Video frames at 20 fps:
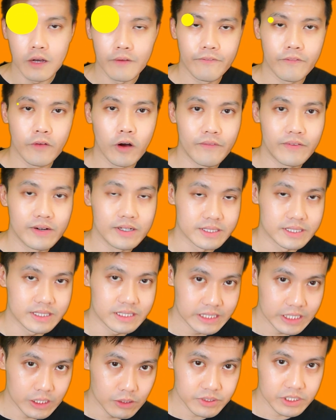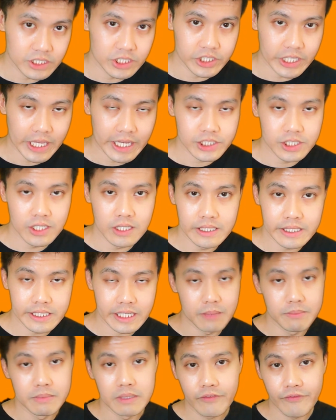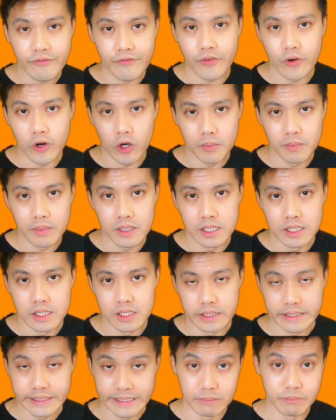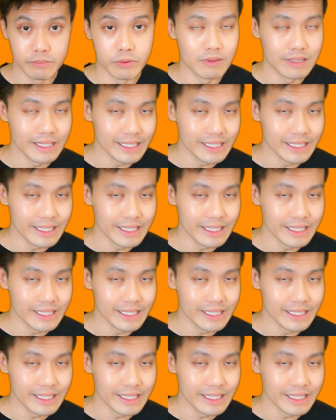of, of her sales is actually coming from her email